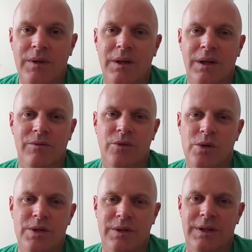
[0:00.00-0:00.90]

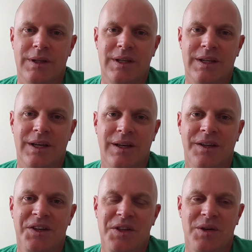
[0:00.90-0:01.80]
Unfortunately, the
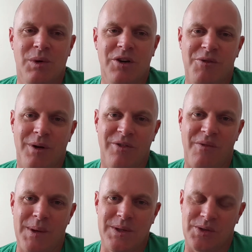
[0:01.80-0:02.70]
one of my
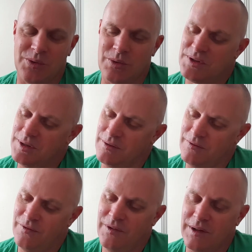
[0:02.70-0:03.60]
Fermentosaurus didn't
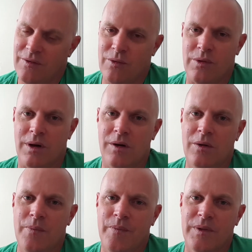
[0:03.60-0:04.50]
fit through the
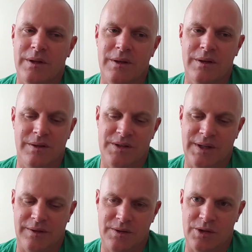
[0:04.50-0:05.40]
hole. The
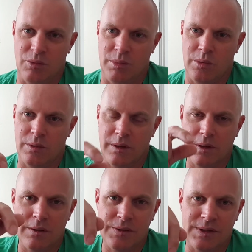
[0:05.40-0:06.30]
stainless steel ball that
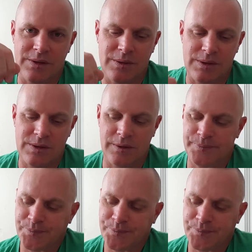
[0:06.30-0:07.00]
goes into it. So